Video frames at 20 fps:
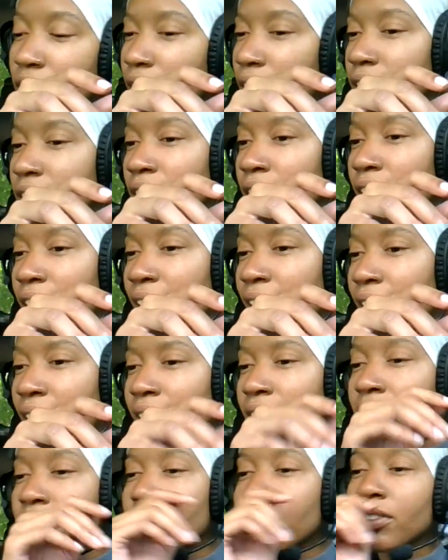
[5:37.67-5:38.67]
i thought i
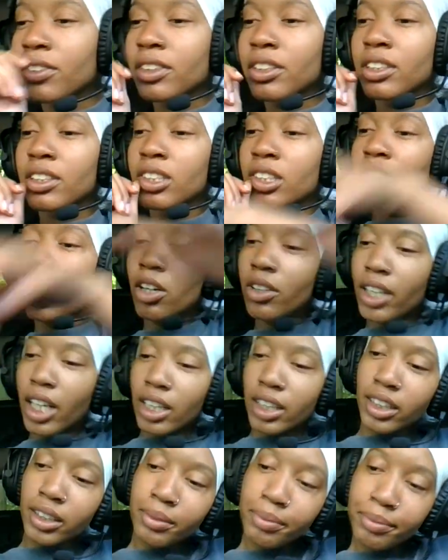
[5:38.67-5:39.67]
had it over here oh yeah i
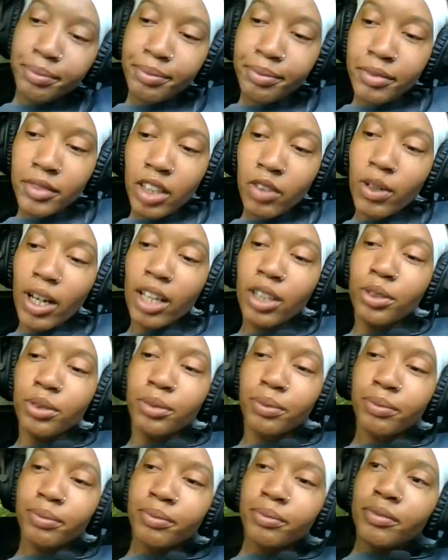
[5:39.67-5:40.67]
did well i do